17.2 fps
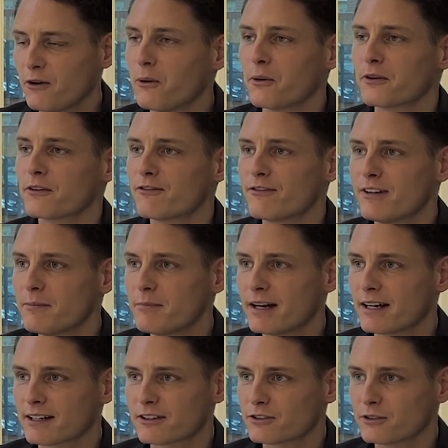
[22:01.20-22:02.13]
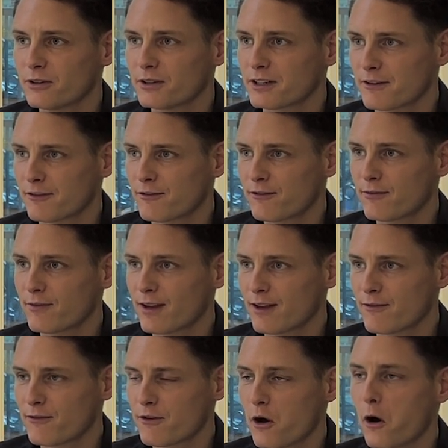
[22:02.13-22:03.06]
all the feedback and so on.
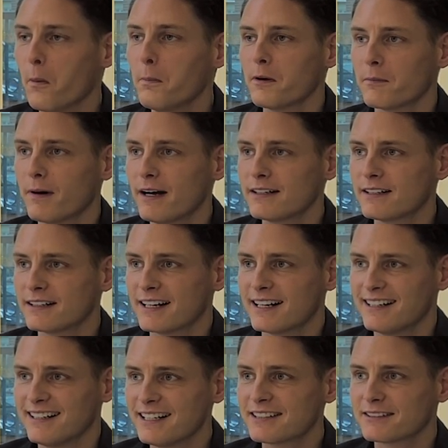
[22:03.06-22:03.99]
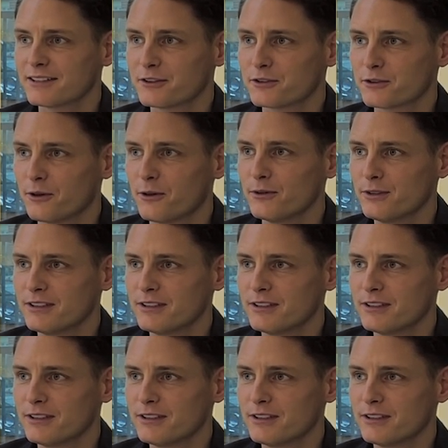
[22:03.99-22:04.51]
If you're open-minded and listening to all